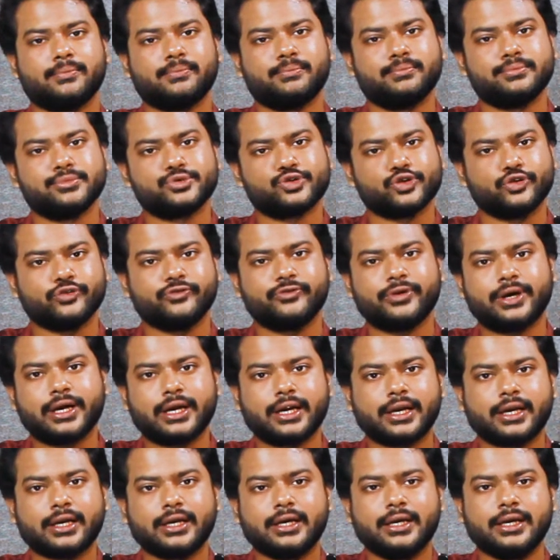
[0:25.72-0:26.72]
so
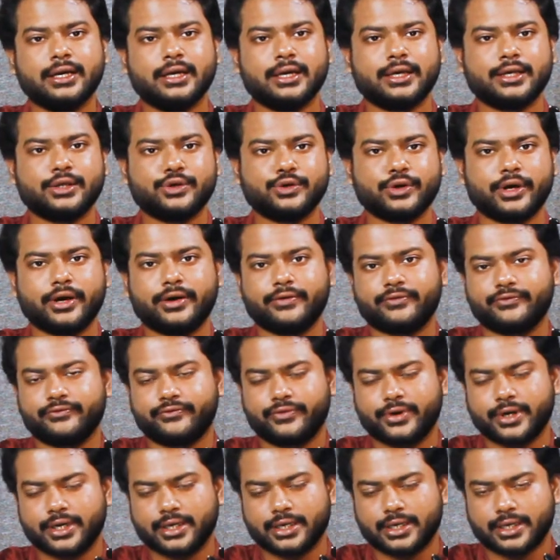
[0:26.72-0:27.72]
far you have